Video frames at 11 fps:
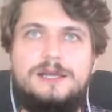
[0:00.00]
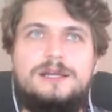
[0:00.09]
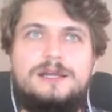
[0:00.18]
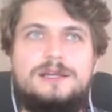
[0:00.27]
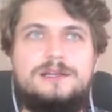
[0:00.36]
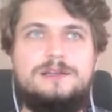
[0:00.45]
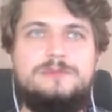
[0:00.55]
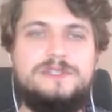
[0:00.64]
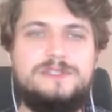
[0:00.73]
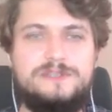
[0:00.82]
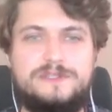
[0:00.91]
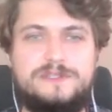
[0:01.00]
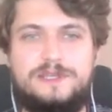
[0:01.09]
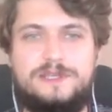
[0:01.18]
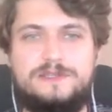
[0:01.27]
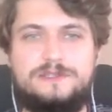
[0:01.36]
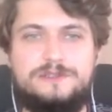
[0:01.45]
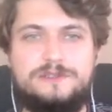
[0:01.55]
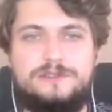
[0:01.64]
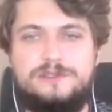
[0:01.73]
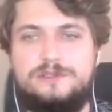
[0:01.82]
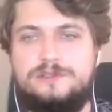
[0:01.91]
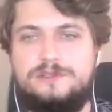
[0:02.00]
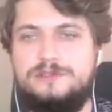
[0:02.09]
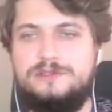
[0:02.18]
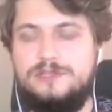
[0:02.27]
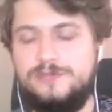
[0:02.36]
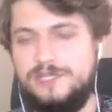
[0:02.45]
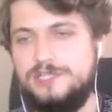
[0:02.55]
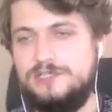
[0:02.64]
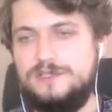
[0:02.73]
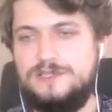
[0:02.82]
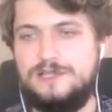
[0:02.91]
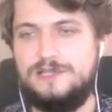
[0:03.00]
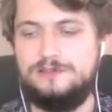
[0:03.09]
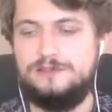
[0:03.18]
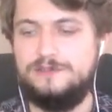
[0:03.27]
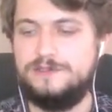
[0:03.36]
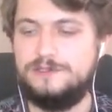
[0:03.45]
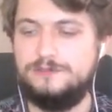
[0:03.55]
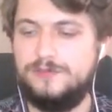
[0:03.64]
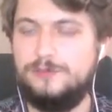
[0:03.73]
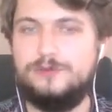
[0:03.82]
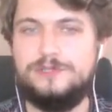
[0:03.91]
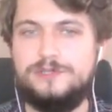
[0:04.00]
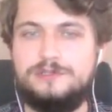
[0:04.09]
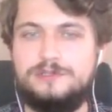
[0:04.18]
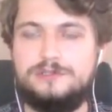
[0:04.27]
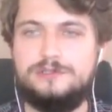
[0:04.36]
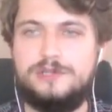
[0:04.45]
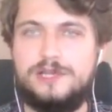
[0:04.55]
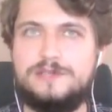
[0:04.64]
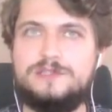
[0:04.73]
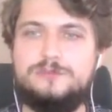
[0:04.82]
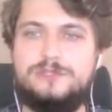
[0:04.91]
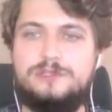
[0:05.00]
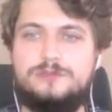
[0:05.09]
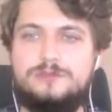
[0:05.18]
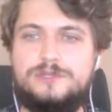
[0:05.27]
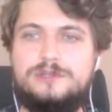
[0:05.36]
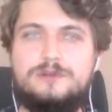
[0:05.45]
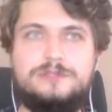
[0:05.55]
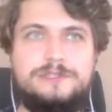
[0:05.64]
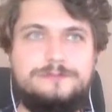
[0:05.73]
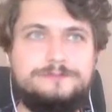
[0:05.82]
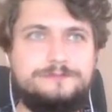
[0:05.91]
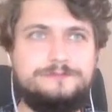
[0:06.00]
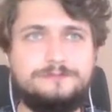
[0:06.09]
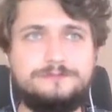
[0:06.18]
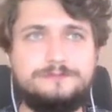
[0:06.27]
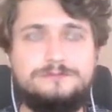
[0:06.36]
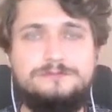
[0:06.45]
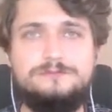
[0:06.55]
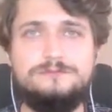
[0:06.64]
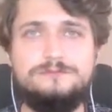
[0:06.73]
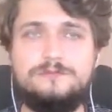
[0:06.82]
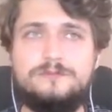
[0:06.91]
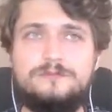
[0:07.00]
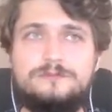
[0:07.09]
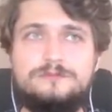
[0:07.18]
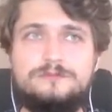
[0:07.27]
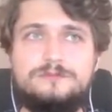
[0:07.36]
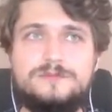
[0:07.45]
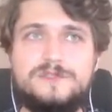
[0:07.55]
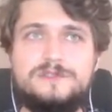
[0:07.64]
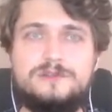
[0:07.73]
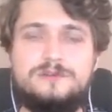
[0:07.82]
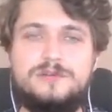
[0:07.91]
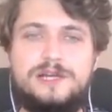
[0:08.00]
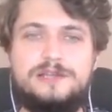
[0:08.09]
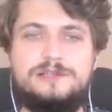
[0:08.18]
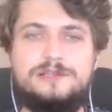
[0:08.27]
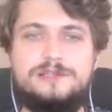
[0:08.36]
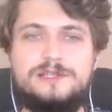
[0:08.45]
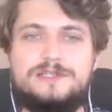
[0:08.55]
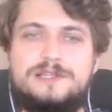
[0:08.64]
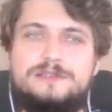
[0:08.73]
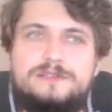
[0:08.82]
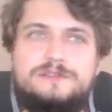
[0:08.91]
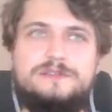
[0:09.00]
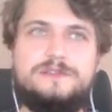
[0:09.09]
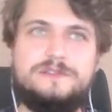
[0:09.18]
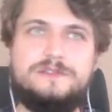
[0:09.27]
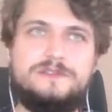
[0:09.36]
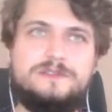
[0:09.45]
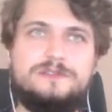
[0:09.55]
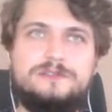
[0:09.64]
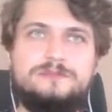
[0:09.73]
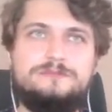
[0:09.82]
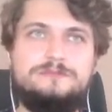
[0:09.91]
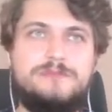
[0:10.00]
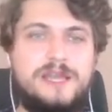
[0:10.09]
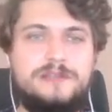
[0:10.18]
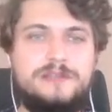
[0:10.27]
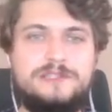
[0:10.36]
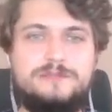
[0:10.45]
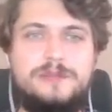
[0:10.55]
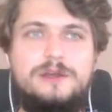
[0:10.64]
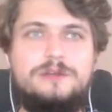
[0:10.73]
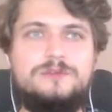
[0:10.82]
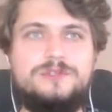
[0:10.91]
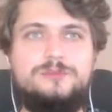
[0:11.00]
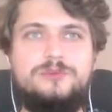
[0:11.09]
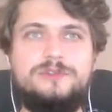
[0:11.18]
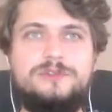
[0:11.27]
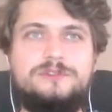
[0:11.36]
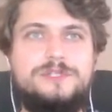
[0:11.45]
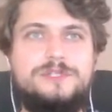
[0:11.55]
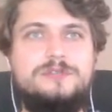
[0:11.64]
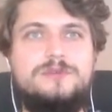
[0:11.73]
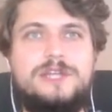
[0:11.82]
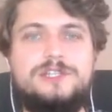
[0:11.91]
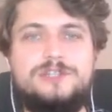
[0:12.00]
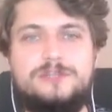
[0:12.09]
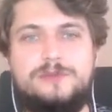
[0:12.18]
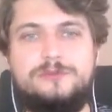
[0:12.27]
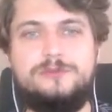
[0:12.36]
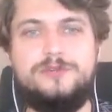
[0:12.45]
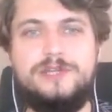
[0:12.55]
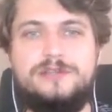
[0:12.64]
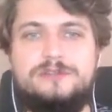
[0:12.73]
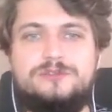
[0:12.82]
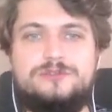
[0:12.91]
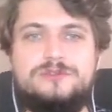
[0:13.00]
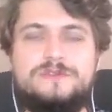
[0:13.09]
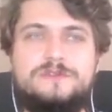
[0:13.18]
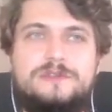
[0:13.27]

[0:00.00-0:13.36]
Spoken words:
But in this case, the limitation is that this memory has to be read-only. So I extended this mechanism to support read and write shared memory and introduced